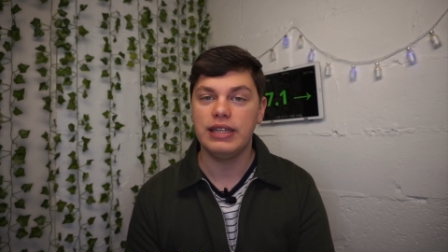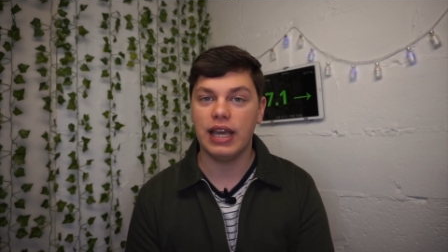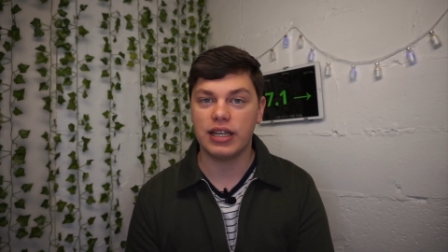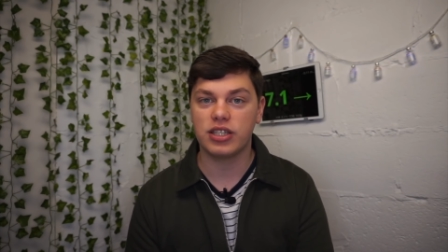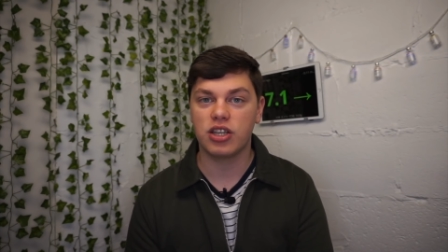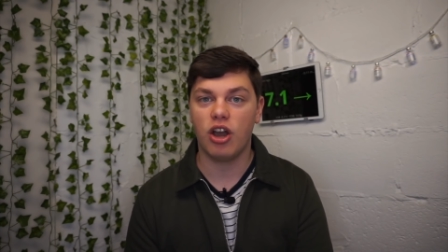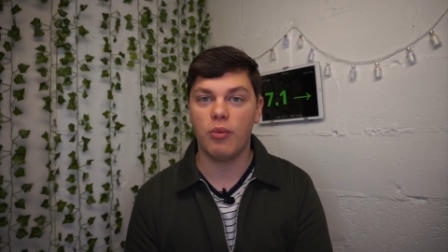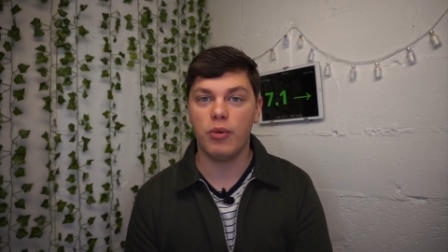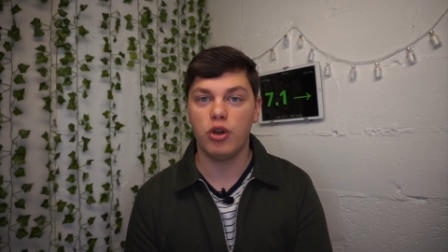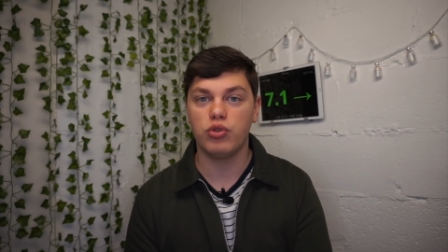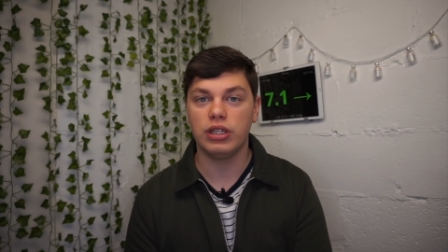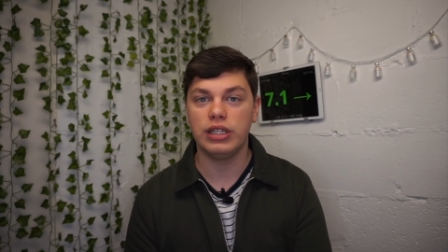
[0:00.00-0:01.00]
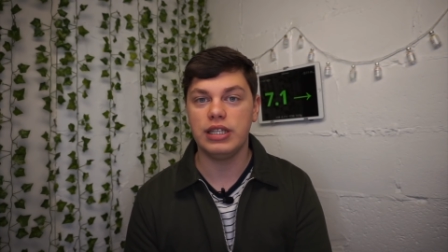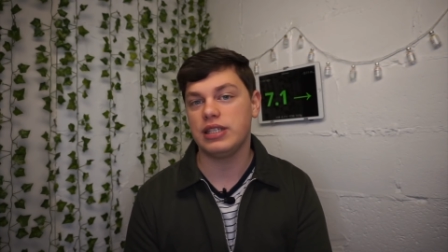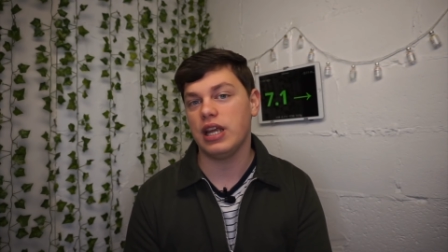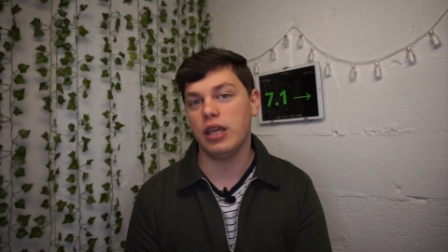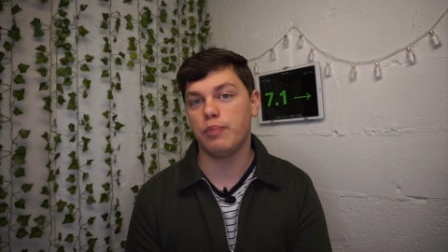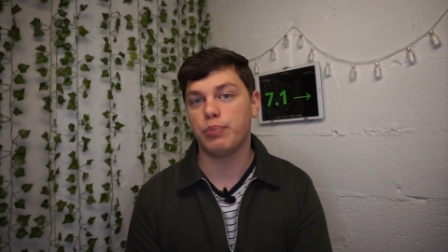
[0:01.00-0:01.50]
Dexcom
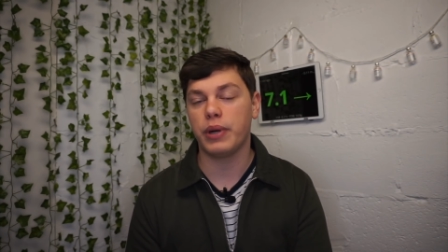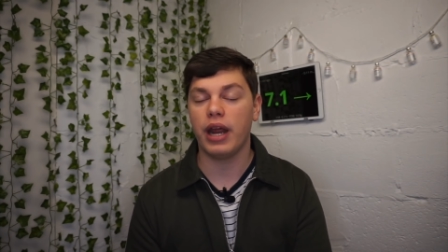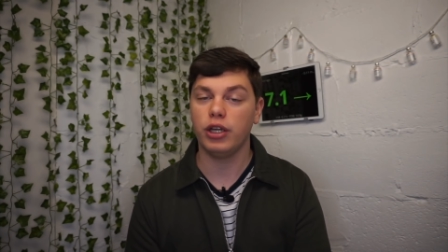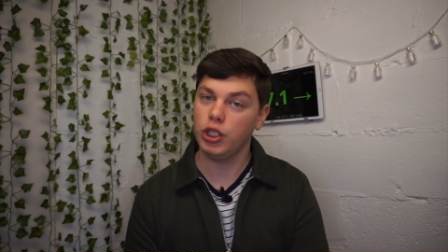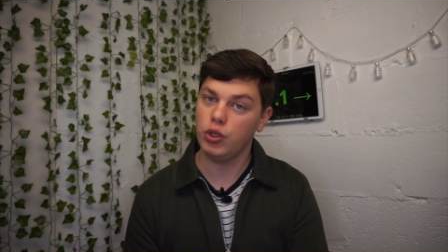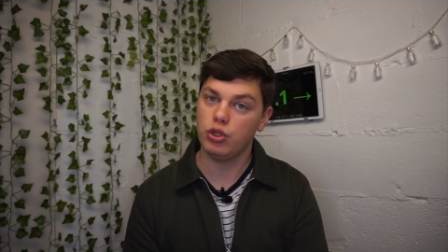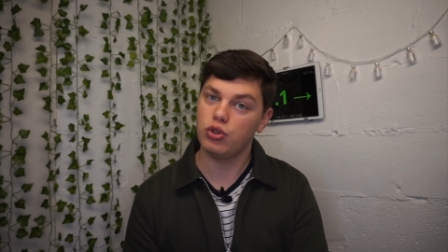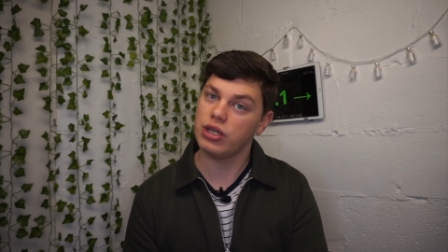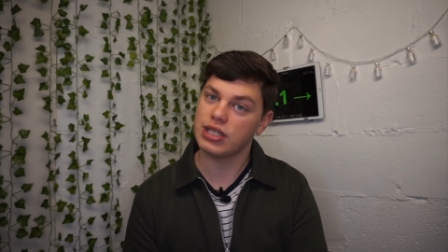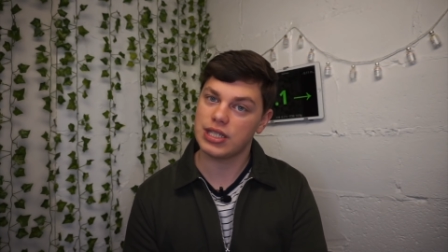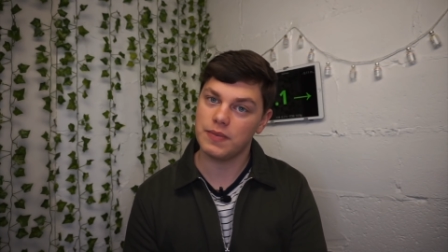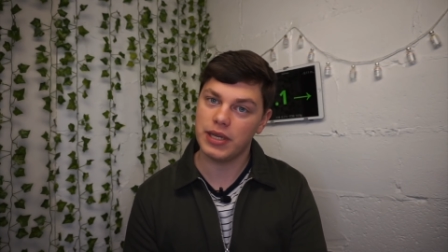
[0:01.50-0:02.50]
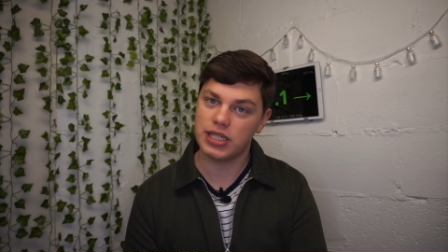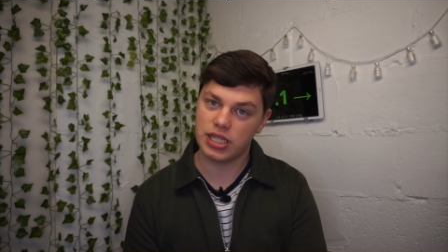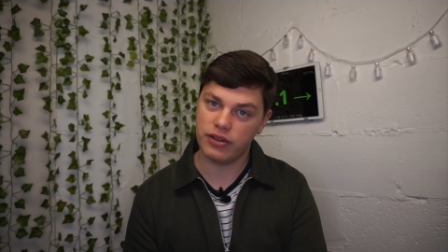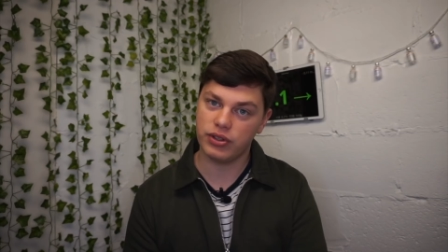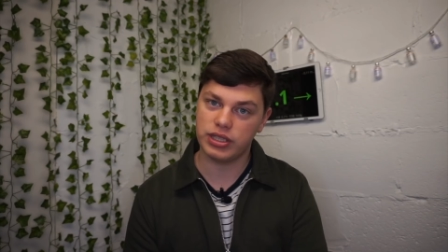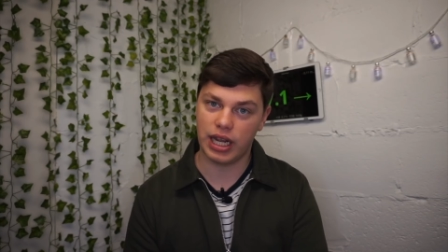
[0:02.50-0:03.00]
released a brand new
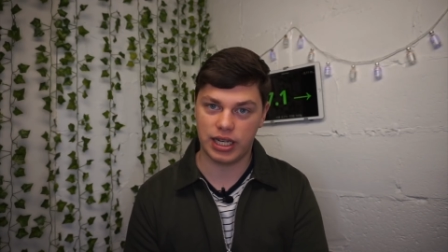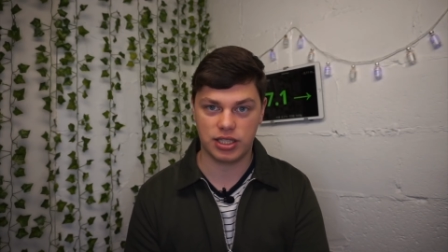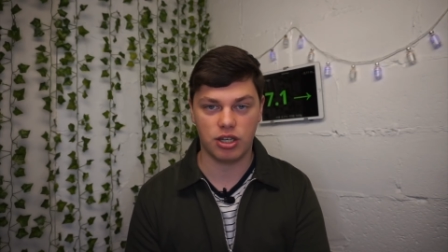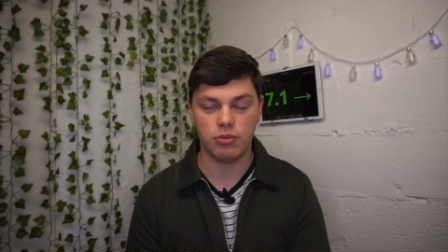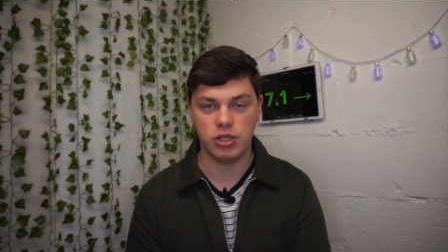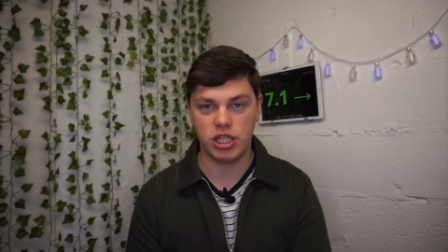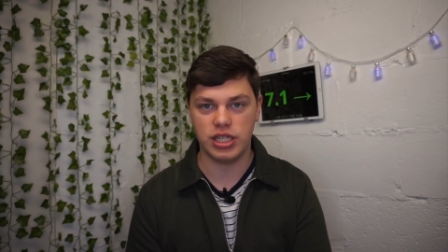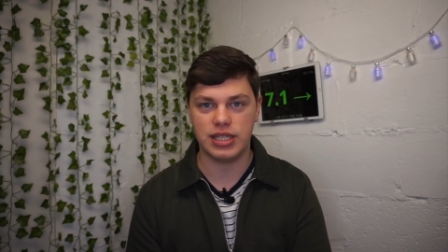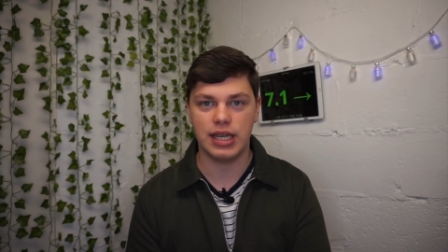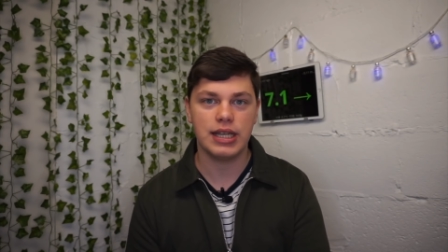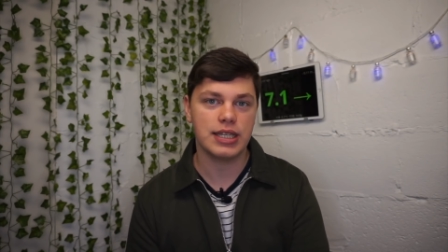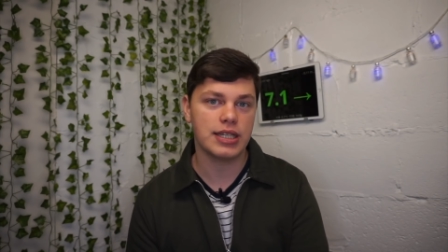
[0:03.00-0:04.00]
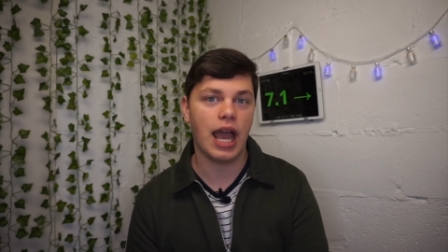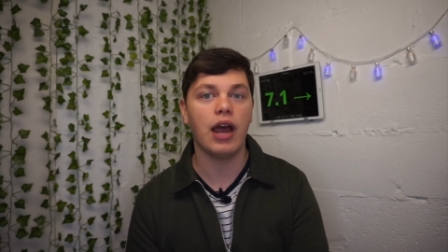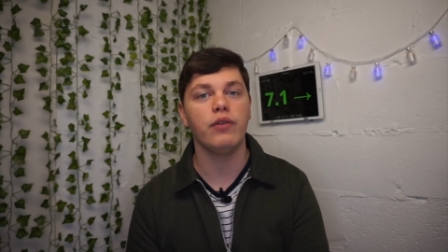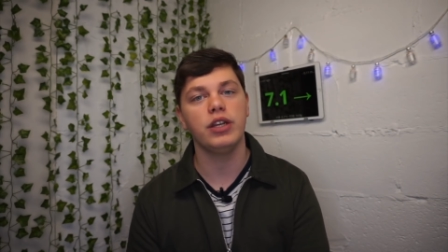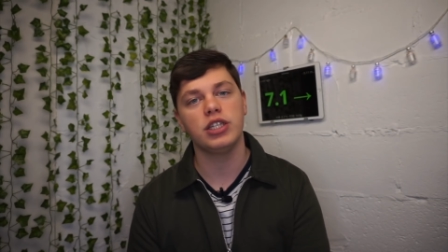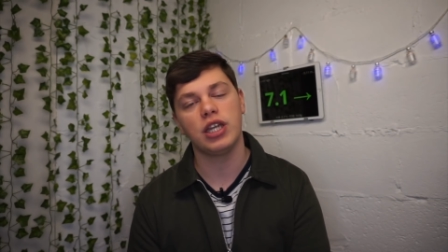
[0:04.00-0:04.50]
transmitter for Dexcom G6.
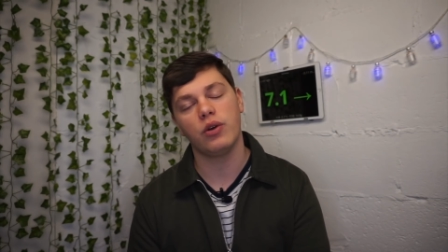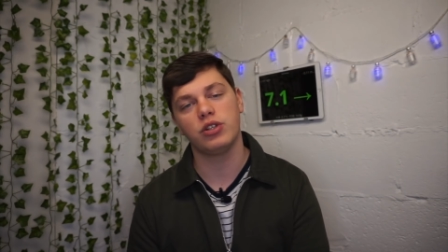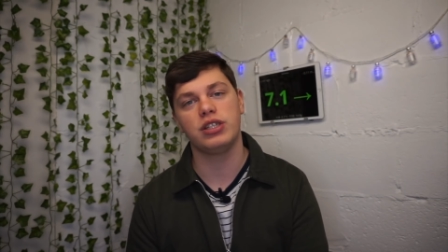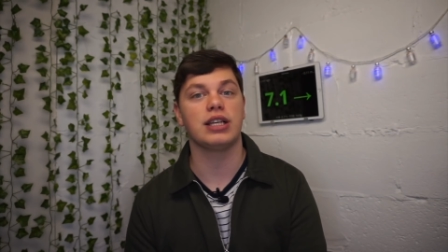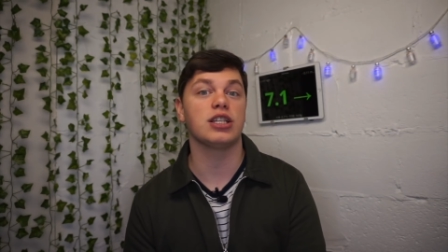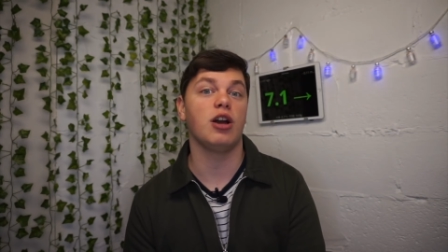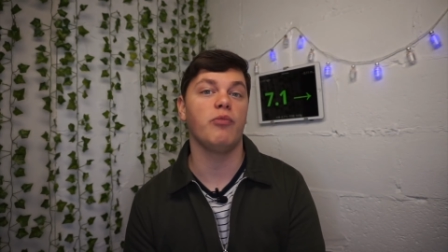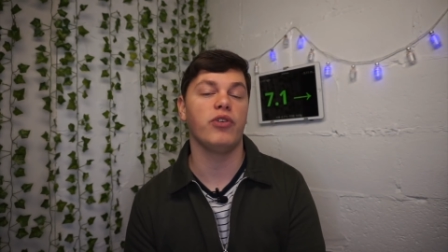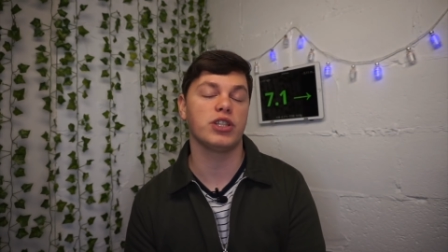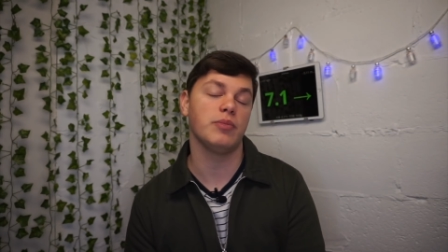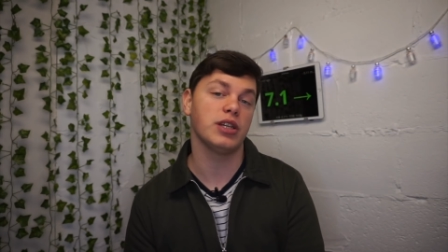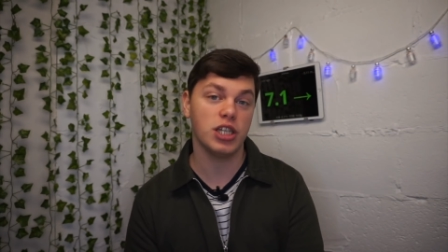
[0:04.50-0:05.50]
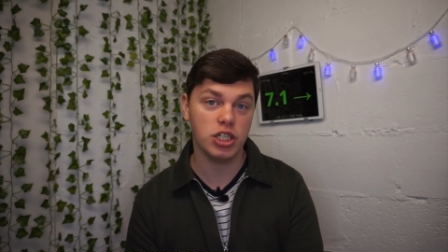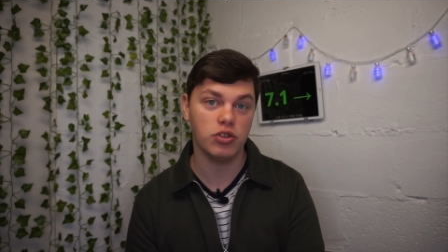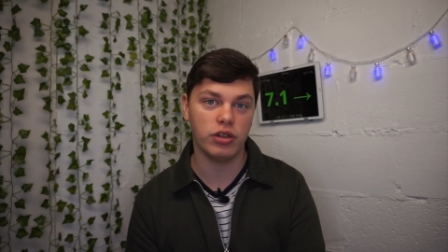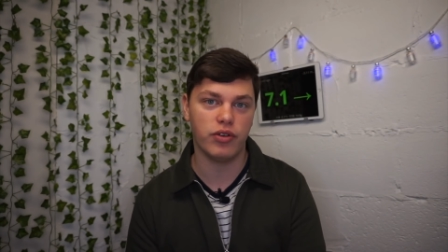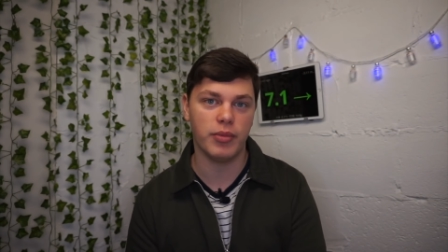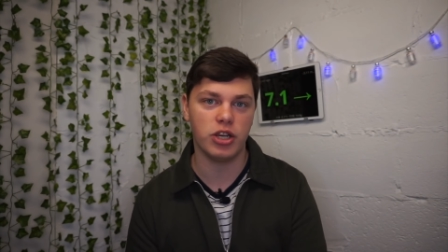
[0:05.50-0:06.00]
I reached out to Dexcom for some
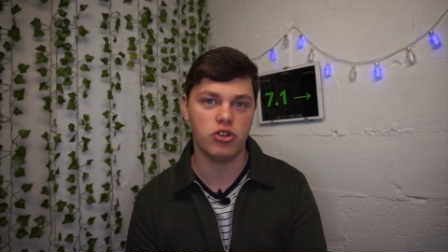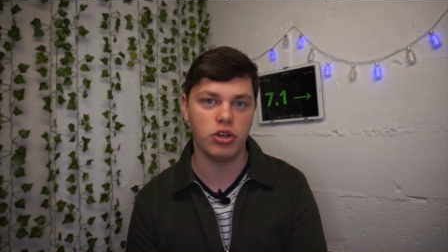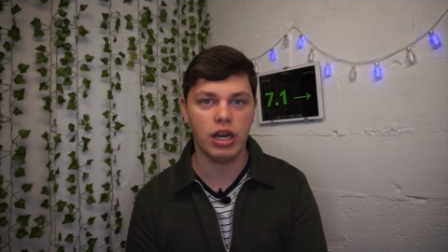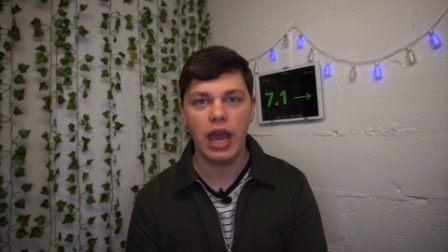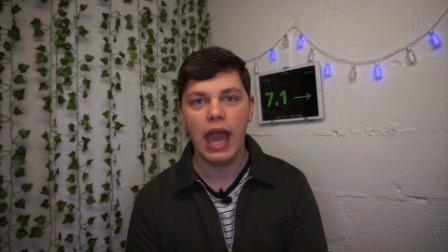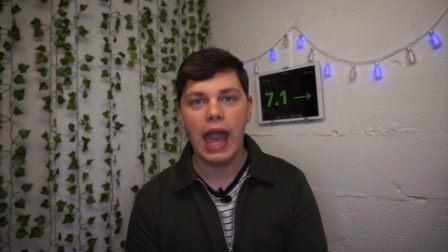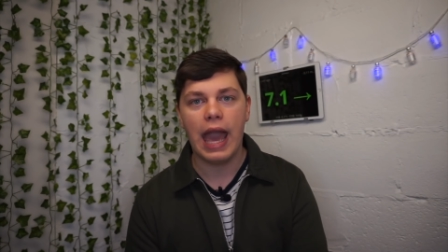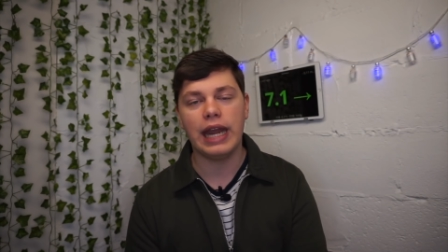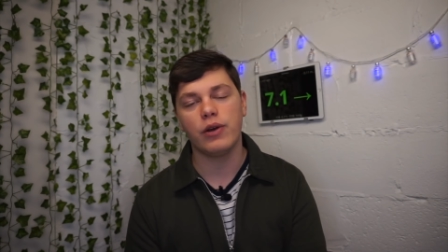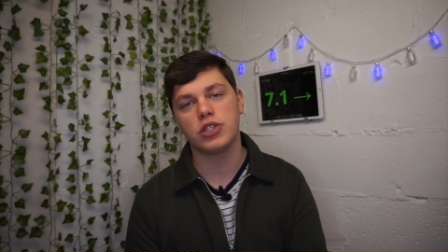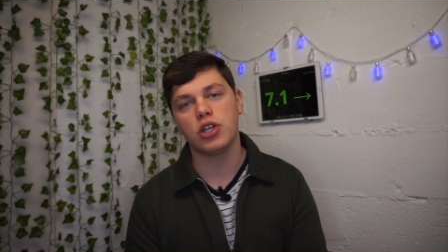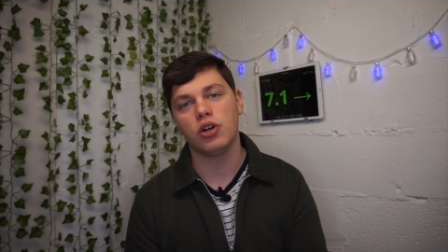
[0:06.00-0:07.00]
additional information and I was